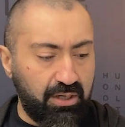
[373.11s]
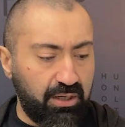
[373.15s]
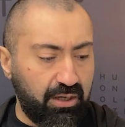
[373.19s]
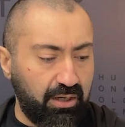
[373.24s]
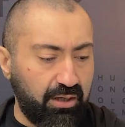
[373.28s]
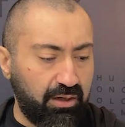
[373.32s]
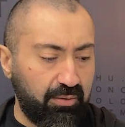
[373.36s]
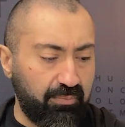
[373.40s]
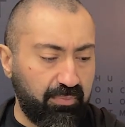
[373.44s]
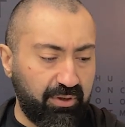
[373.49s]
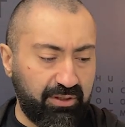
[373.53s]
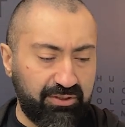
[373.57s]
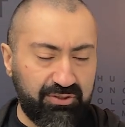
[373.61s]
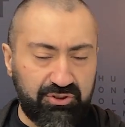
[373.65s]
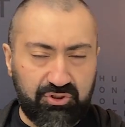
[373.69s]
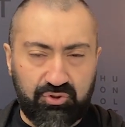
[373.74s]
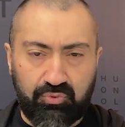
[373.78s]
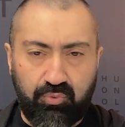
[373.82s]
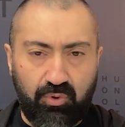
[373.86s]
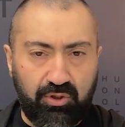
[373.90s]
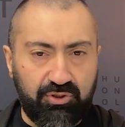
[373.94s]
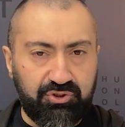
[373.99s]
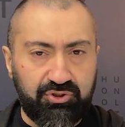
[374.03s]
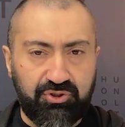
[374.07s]
I
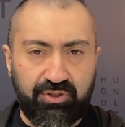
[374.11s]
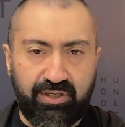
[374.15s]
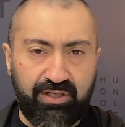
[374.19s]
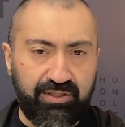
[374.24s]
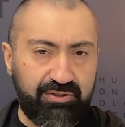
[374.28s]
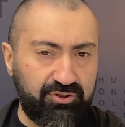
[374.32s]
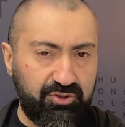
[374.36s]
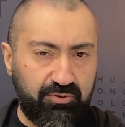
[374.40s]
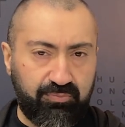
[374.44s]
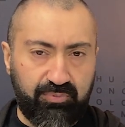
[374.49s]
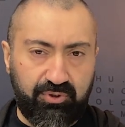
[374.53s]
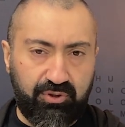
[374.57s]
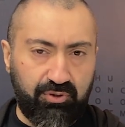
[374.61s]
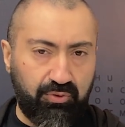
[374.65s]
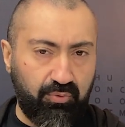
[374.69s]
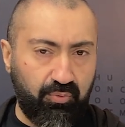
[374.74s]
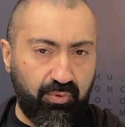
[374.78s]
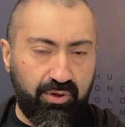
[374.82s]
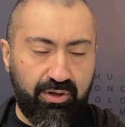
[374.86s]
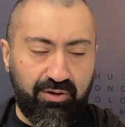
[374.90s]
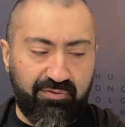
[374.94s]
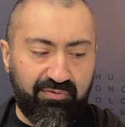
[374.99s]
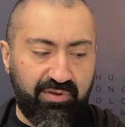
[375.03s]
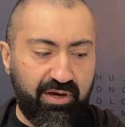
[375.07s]
just want you guys to be
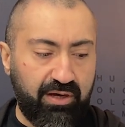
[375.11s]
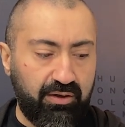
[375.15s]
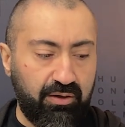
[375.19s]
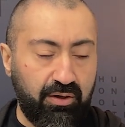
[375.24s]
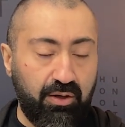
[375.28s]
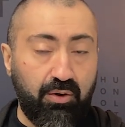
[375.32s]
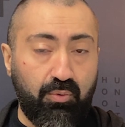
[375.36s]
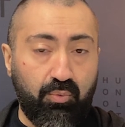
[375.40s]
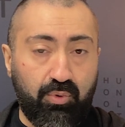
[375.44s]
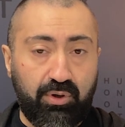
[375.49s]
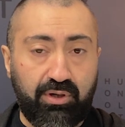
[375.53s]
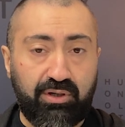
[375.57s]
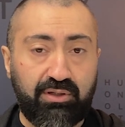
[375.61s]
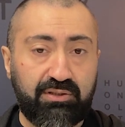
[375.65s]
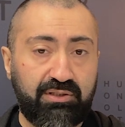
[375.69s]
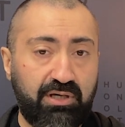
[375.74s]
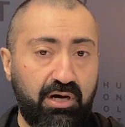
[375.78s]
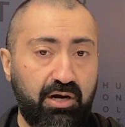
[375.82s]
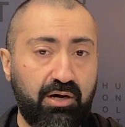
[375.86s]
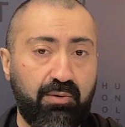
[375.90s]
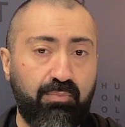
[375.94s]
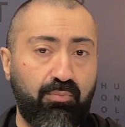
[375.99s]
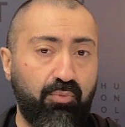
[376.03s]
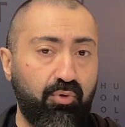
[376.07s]
aware of that. We're going to
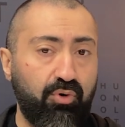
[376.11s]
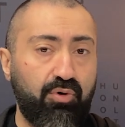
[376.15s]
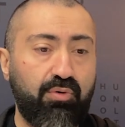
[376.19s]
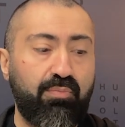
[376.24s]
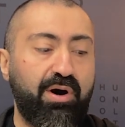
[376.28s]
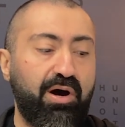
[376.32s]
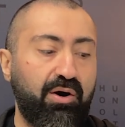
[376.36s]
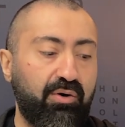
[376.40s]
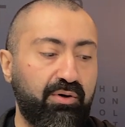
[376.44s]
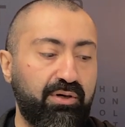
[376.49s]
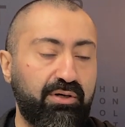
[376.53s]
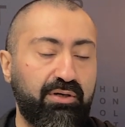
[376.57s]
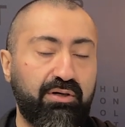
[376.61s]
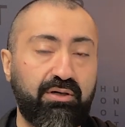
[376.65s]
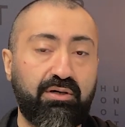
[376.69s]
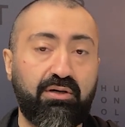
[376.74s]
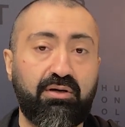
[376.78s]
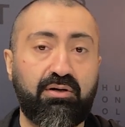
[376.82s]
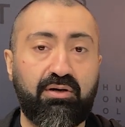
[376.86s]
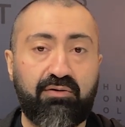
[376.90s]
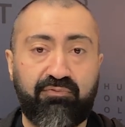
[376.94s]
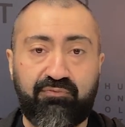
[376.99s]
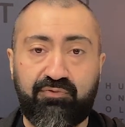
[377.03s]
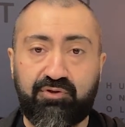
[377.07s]
talk more about it in
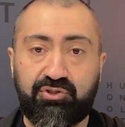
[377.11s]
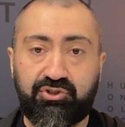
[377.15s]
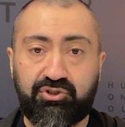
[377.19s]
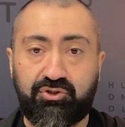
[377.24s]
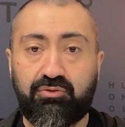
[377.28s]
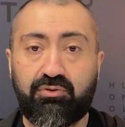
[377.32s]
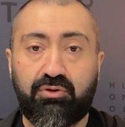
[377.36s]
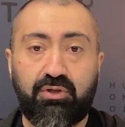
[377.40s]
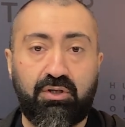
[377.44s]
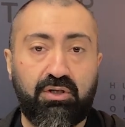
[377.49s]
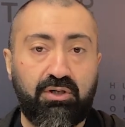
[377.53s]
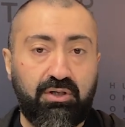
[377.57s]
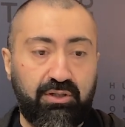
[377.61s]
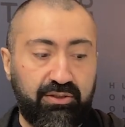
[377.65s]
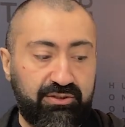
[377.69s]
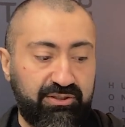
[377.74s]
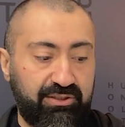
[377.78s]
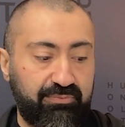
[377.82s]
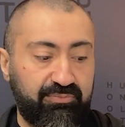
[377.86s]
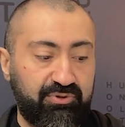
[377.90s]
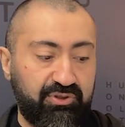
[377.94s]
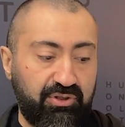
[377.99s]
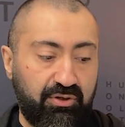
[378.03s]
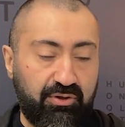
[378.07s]
an official
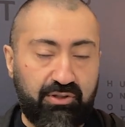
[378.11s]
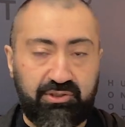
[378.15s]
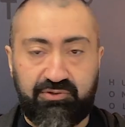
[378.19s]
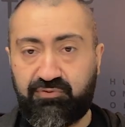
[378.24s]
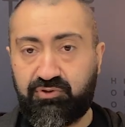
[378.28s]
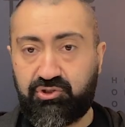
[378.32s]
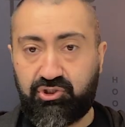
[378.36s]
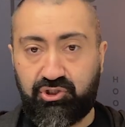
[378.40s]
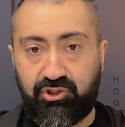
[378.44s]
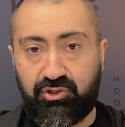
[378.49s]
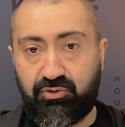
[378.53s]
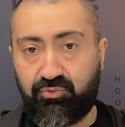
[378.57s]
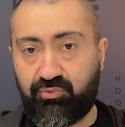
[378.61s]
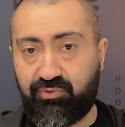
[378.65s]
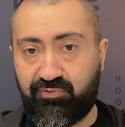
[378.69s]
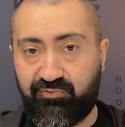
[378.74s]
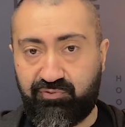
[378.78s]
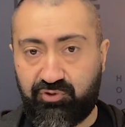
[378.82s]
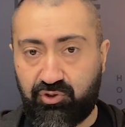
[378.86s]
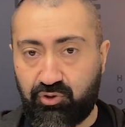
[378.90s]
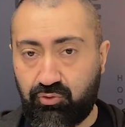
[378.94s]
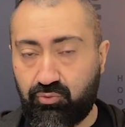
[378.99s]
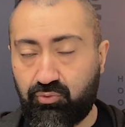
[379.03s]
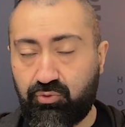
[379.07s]
Samsara's Vitria
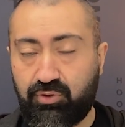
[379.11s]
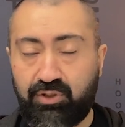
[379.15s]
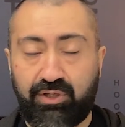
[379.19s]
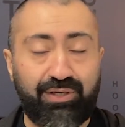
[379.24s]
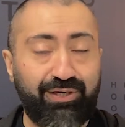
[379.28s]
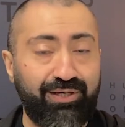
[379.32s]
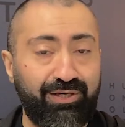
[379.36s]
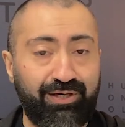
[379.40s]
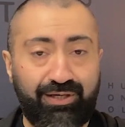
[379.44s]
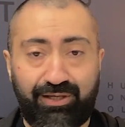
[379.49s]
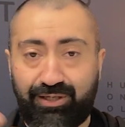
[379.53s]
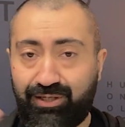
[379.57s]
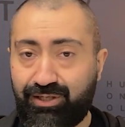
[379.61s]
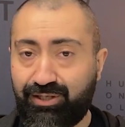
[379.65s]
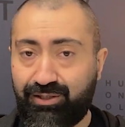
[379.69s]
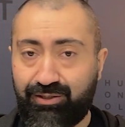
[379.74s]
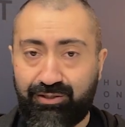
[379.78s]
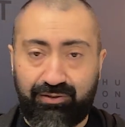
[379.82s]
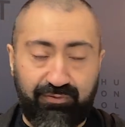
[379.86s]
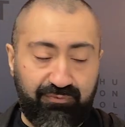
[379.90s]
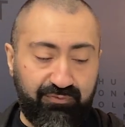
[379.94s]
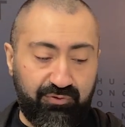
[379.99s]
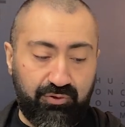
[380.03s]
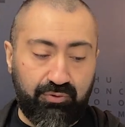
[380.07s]
review
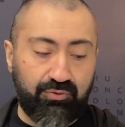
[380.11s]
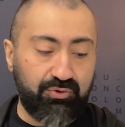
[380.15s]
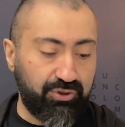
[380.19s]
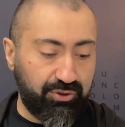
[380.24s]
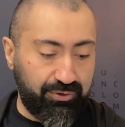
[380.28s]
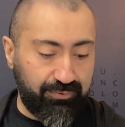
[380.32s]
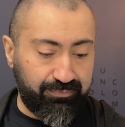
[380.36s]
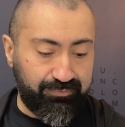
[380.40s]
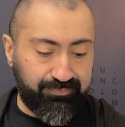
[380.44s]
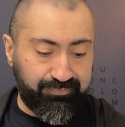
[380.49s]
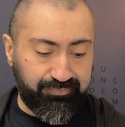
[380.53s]
in the future.